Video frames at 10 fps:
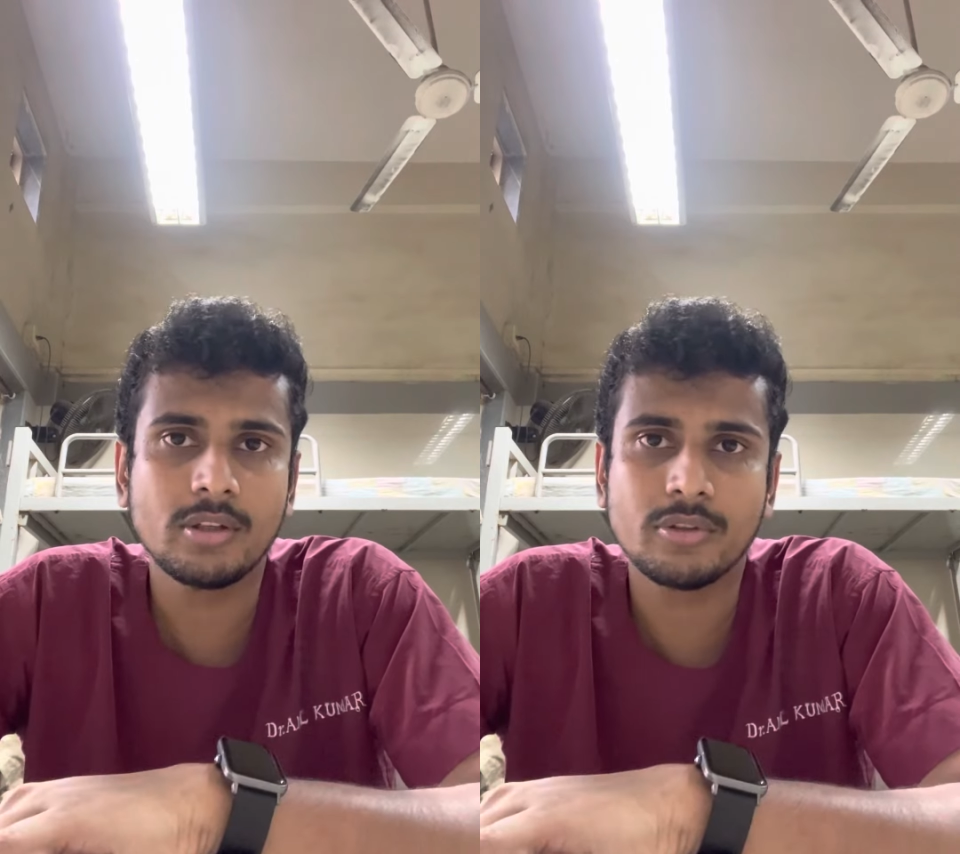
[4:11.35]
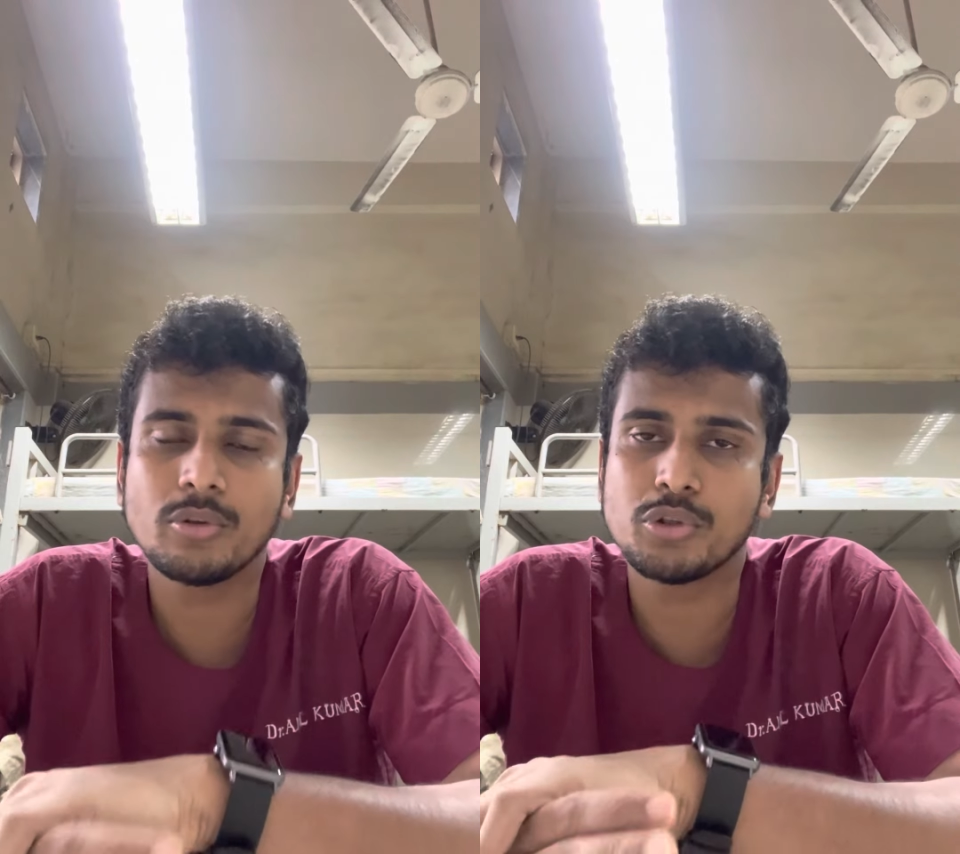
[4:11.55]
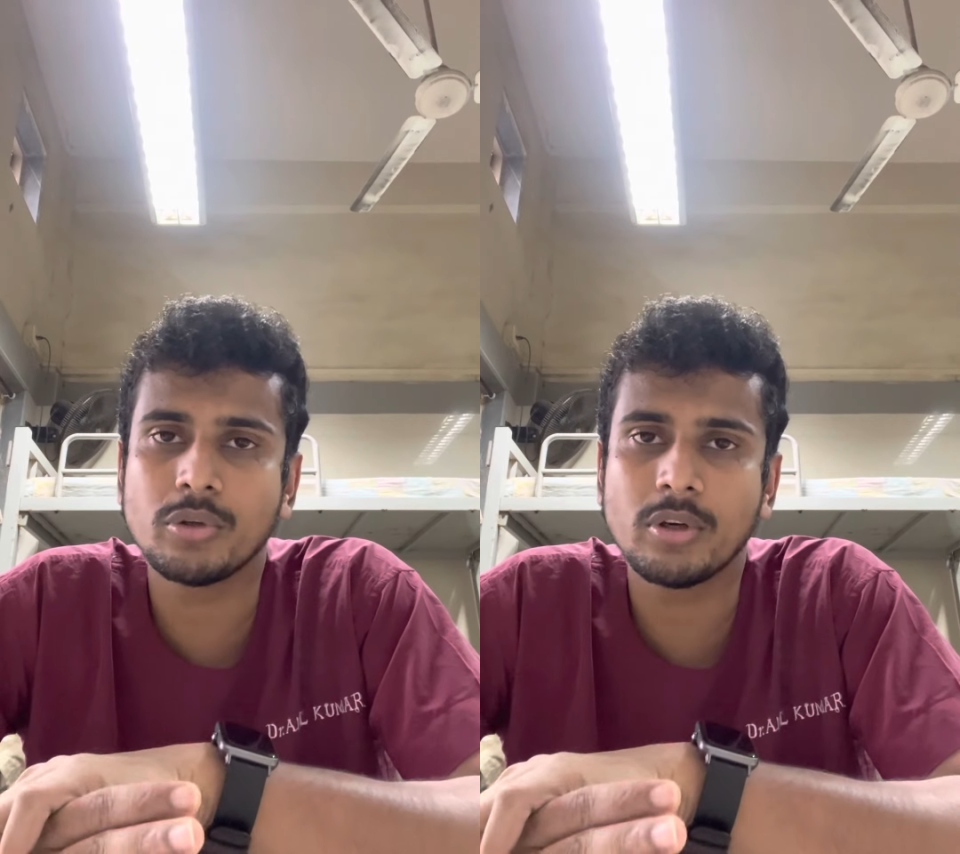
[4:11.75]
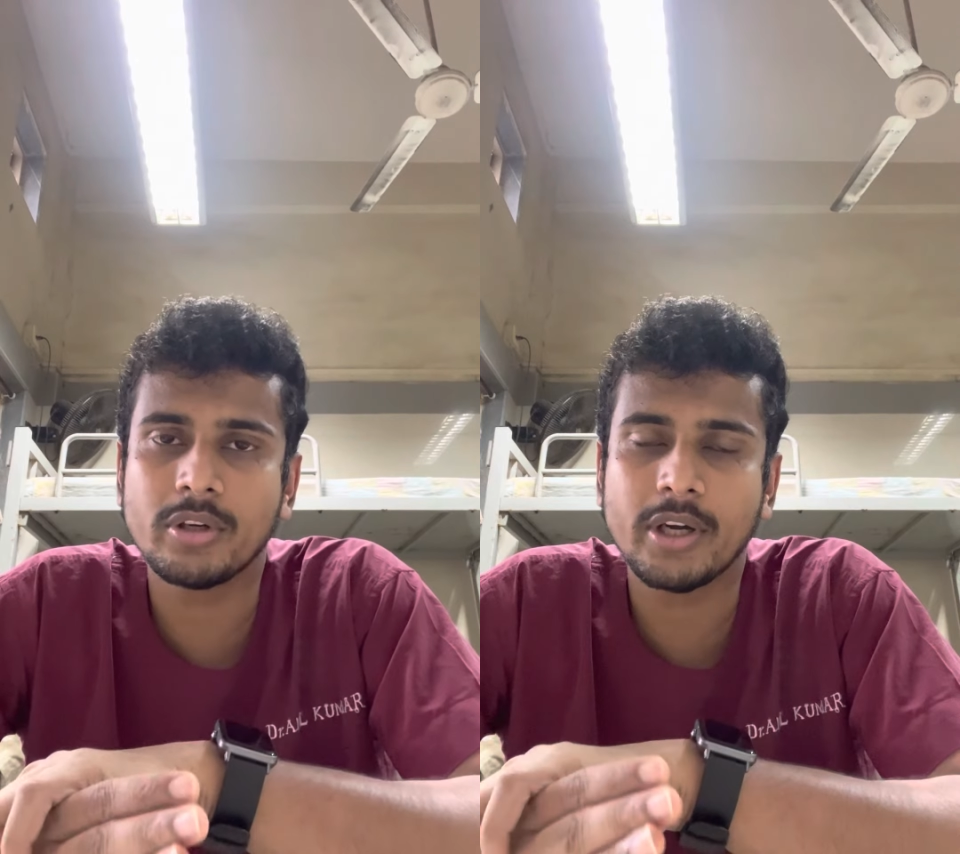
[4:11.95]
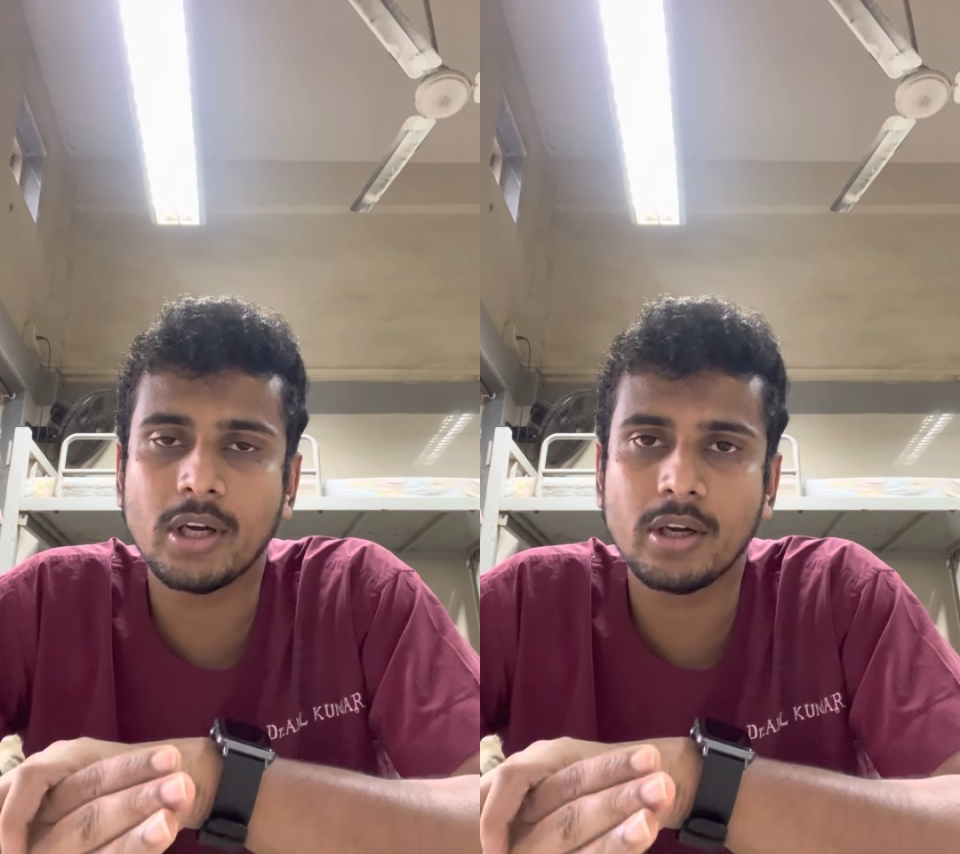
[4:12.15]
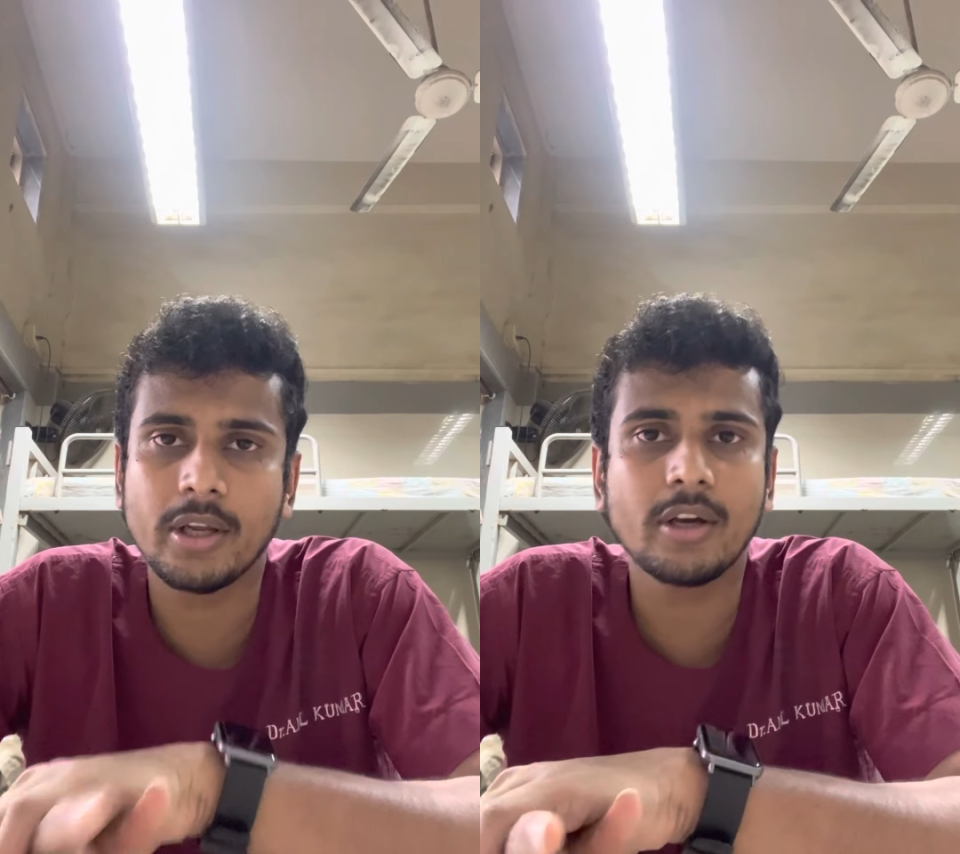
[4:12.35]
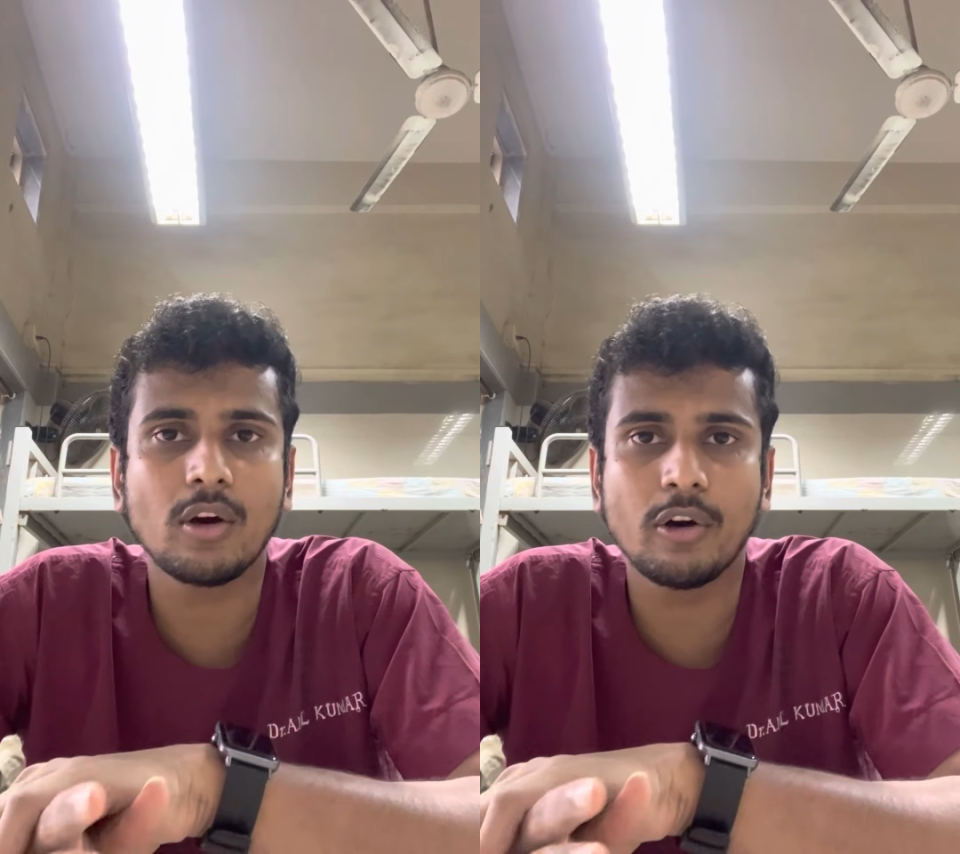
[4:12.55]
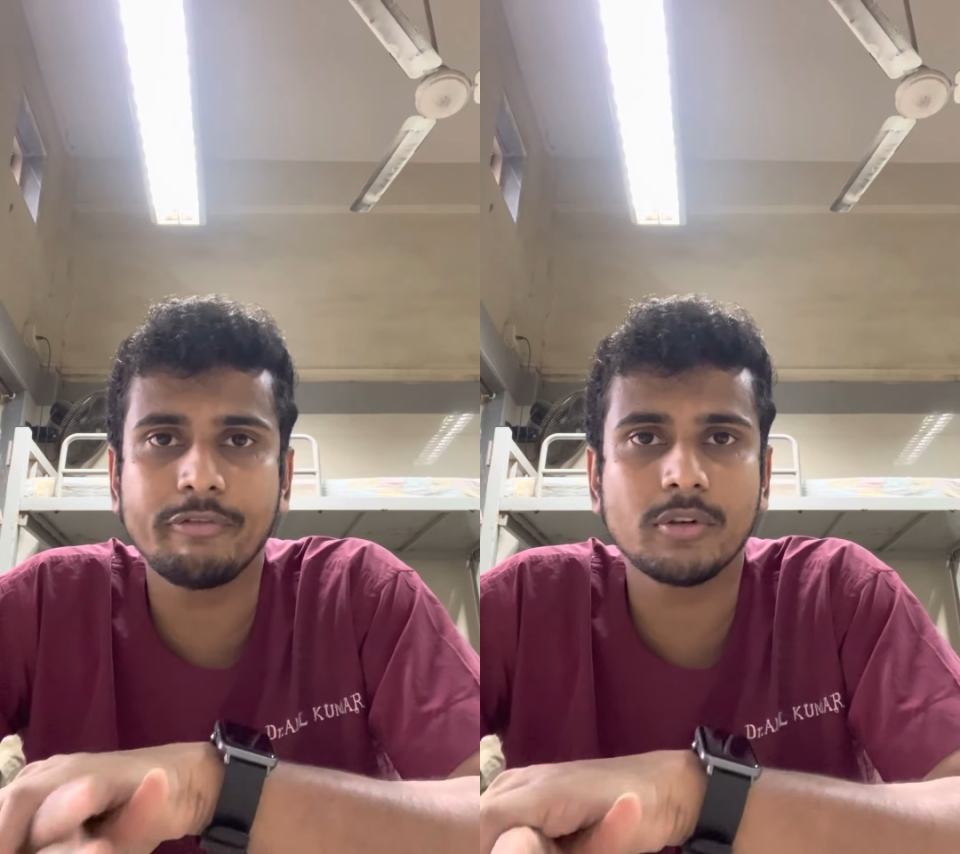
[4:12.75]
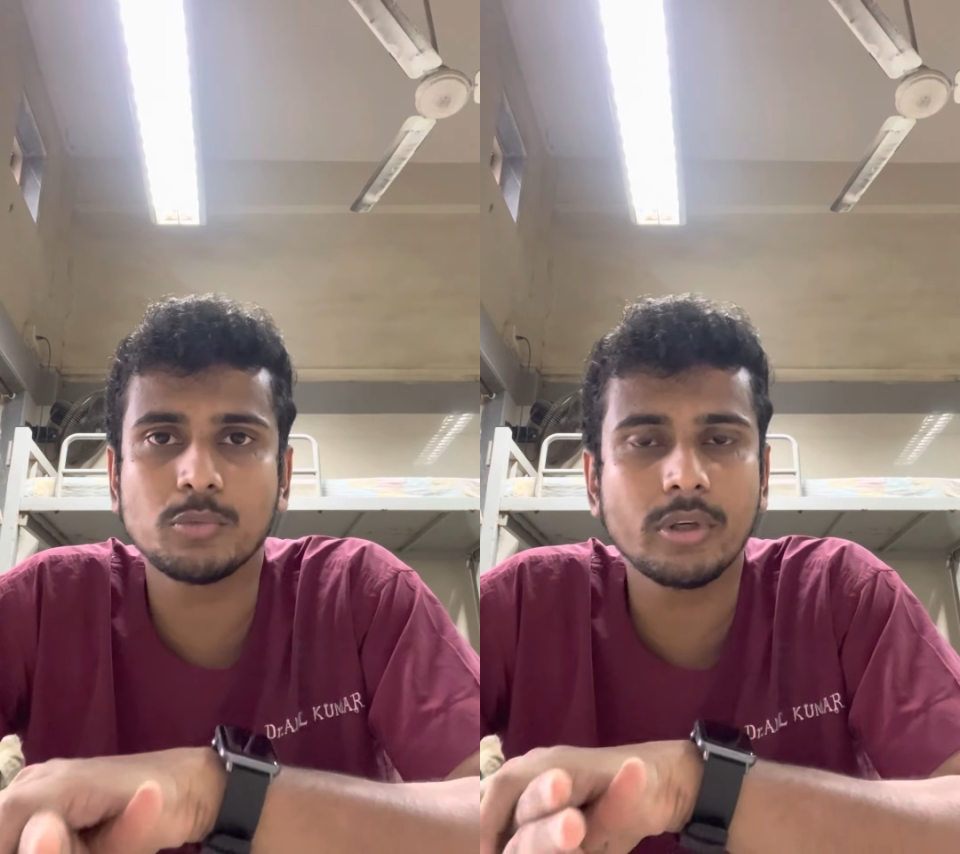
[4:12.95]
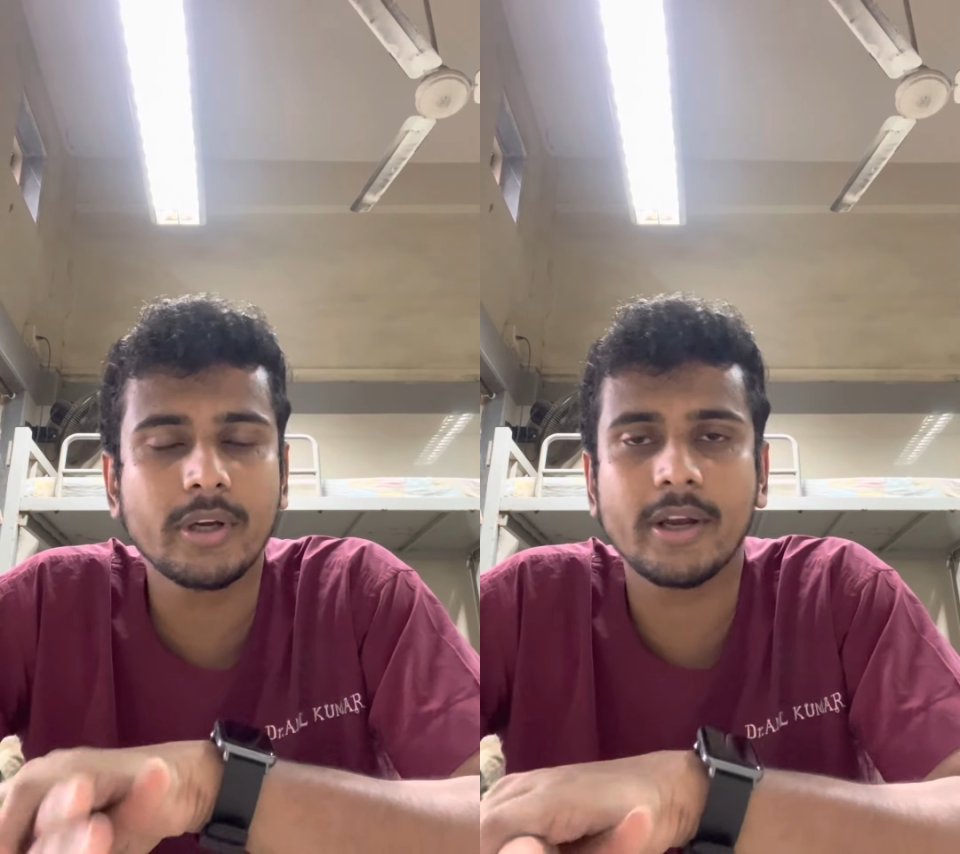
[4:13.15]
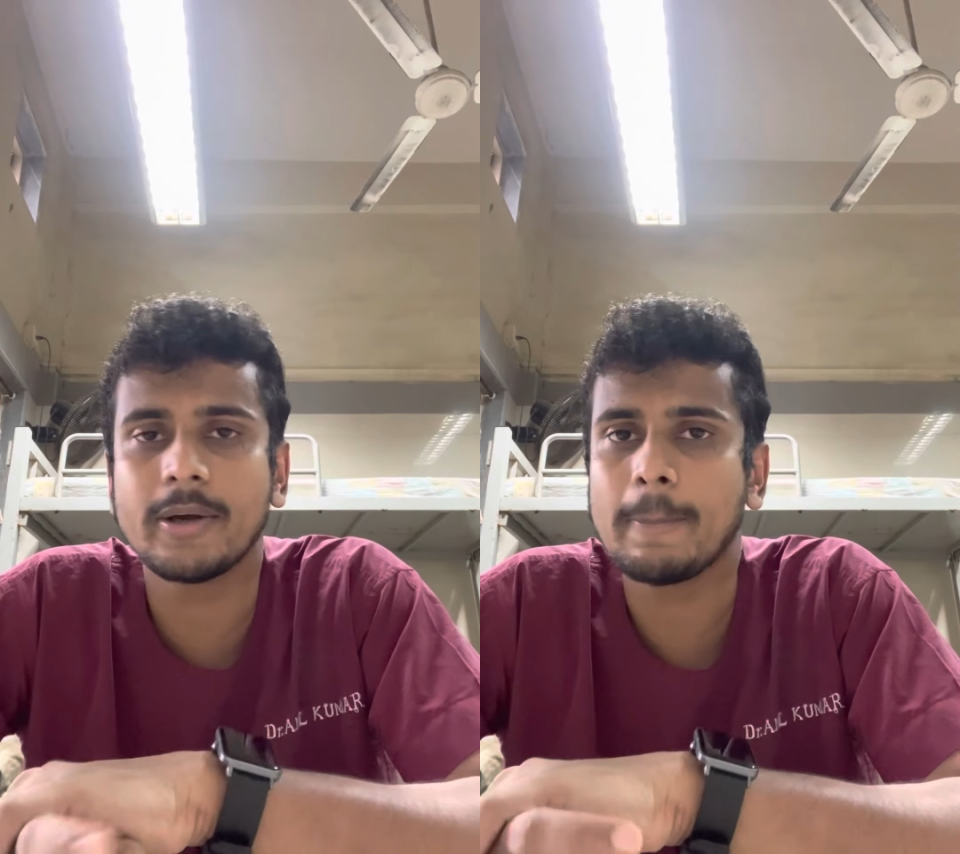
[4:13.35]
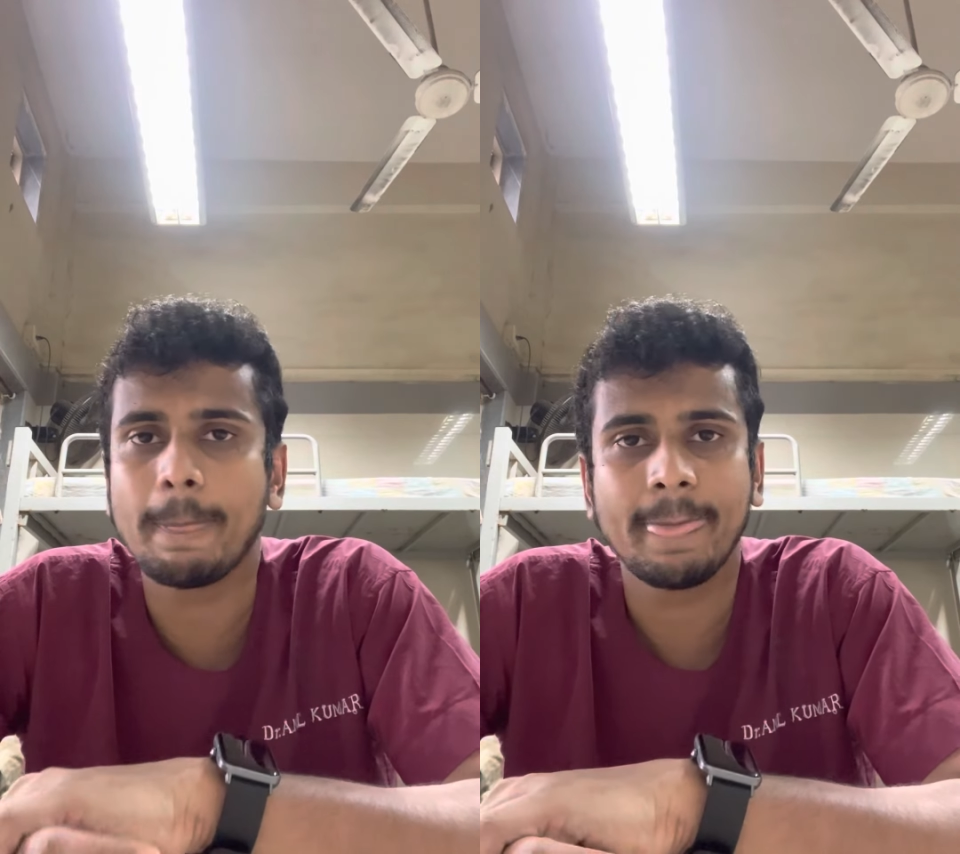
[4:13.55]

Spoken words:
So you should take off from work and